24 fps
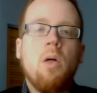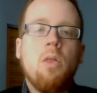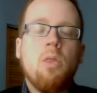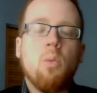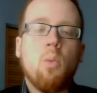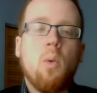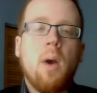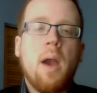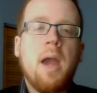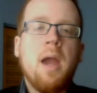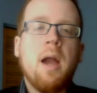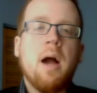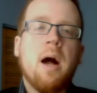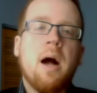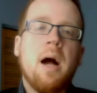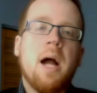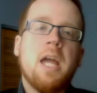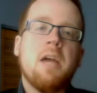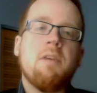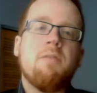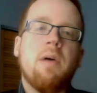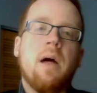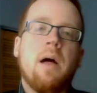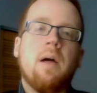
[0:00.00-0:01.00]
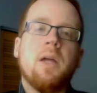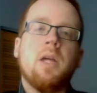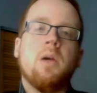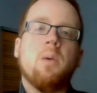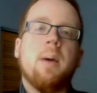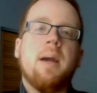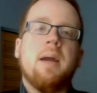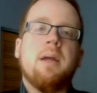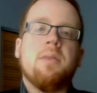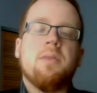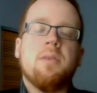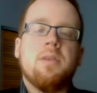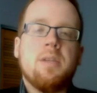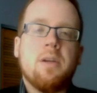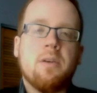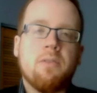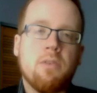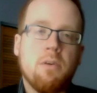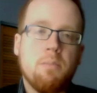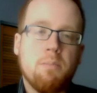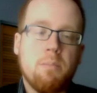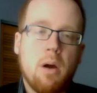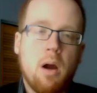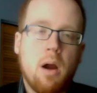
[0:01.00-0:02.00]
The way I evaluate the
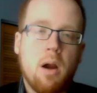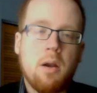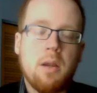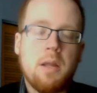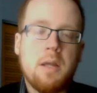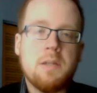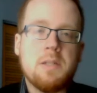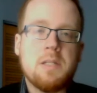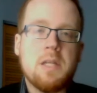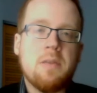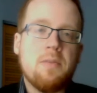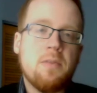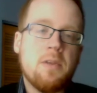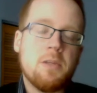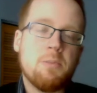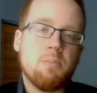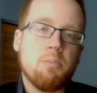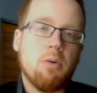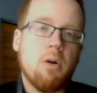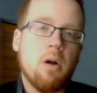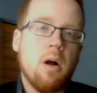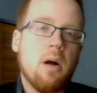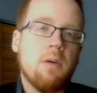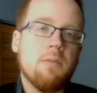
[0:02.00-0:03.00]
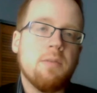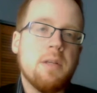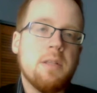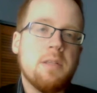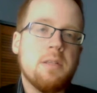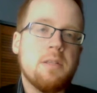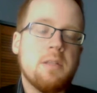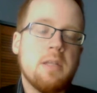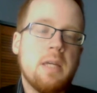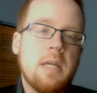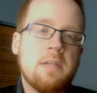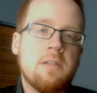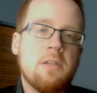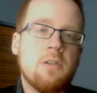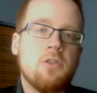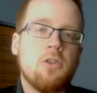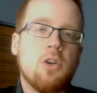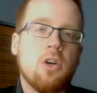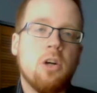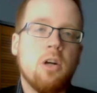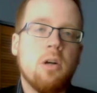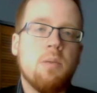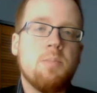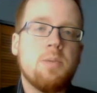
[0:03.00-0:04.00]
different parties in this province is in
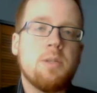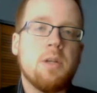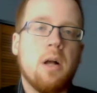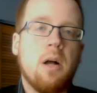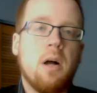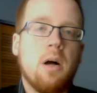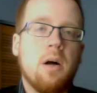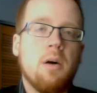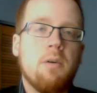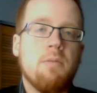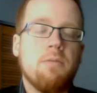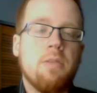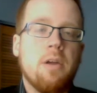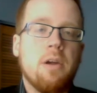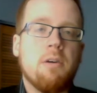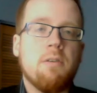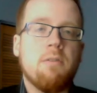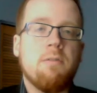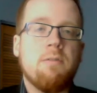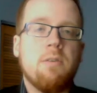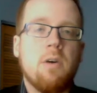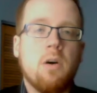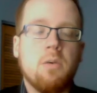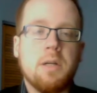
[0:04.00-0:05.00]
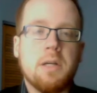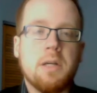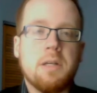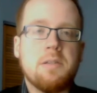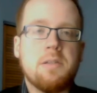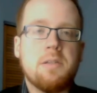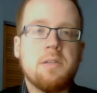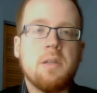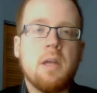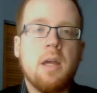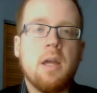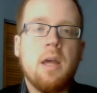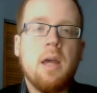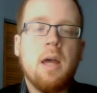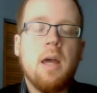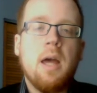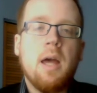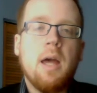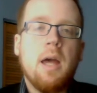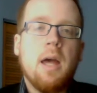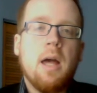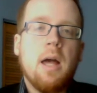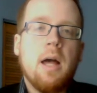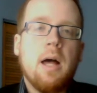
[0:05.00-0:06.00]
terms of their focus.
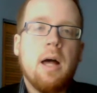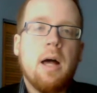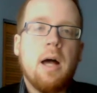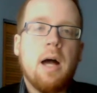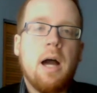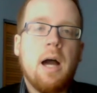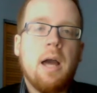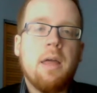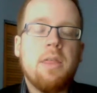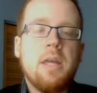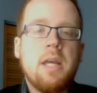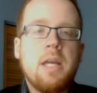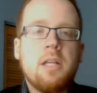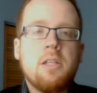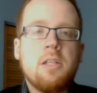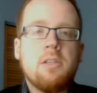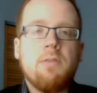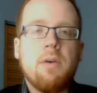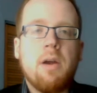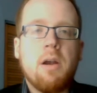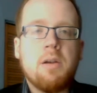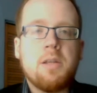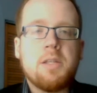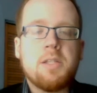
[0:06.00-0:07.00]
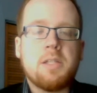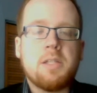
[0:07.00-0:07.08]
I think it's fair to